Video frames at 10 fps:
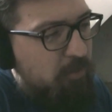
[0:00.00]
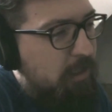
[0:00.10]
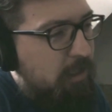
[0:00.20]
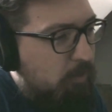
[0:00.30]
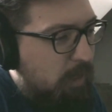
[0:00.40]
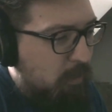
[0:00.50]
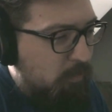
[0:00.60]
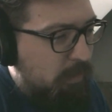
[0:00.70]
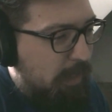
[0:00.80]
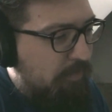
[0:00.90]
stick
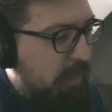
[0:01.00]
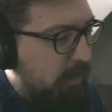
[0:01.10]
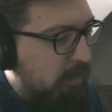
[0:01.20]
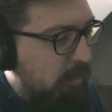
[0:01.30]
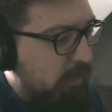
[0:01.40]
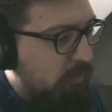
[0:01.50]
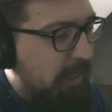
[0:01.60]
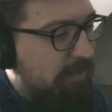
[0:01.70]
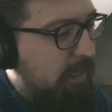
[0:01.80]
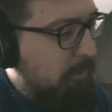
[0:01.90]
around, and then the
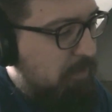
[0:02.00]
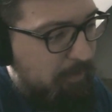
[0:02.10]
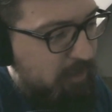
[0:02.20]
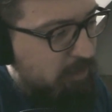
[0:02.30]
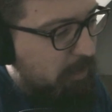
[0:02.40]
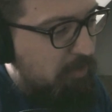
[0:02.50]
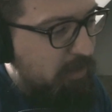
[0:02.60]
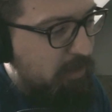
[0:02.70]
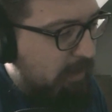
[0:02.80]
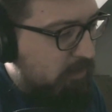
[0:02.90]
next time somebody comes
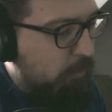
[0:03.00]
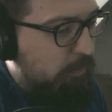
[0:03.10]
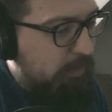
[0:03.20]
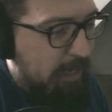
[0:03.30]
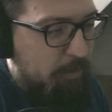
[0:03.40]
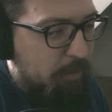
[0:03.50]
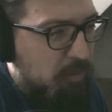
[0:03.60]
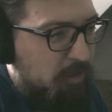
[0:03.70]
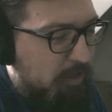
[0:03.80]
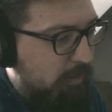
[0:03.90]
in and asks that
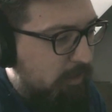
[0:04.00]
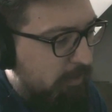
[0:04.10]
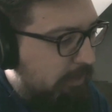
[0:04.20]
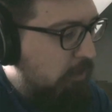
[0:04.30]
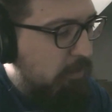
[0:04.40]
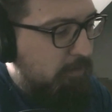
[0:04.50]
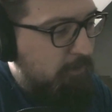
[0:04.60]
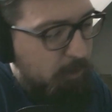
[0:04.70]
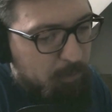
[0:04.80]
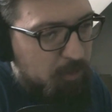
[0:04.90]
question, they're the
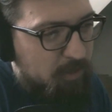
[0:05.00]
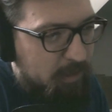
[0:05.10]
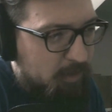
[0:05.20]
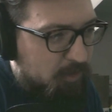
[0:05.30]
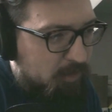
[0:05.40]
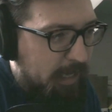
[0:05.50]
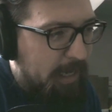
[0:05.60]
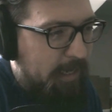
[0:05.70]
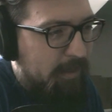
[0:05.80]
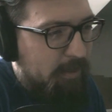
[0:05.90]
first person in there saying,
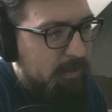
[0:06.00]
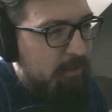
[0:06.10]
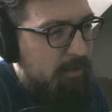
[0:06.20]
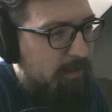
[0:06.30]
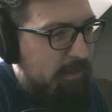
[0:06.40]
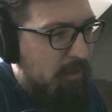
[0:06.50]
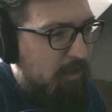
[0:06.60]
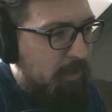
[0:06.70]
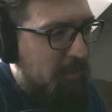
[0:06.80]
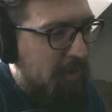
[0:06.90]
hey,
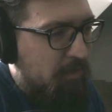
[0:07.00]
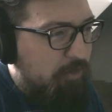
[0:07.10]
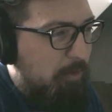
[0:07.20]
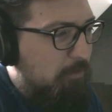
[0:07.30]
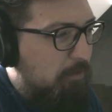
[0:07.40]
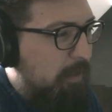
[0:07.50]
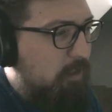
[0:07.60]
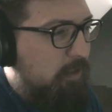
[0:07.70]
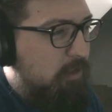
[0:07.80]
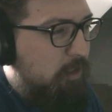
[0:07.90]
here's some
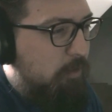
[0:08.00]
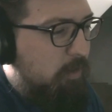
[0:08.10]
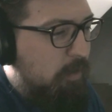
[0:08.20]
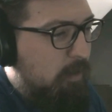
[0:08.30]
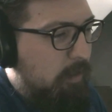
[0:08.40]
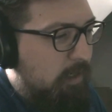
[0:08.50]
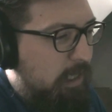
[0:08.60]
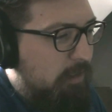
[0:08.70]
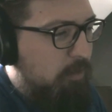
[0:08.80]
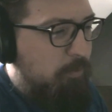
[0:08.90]
information. So it
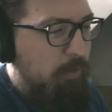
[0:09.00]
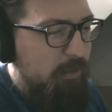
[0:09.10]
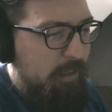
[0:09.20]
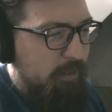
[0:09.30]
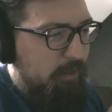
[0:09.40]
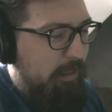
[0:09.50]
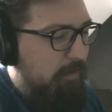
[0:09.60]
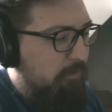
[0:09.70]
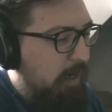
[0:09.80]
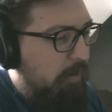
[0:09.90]
kind of spreads like
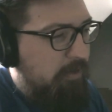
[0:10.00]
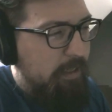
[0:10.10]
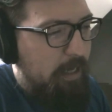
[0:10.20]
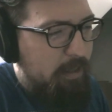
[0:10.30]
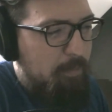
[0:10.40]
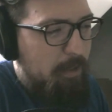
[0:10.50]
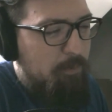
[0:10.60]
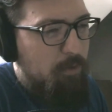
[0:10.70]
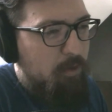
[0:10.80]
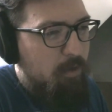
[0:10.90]
a virus there. I think
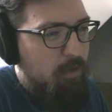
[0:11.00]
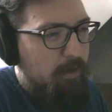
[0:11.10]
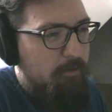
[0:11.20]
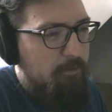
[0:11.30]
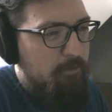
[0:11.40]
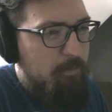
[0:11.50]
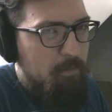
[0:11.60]
people love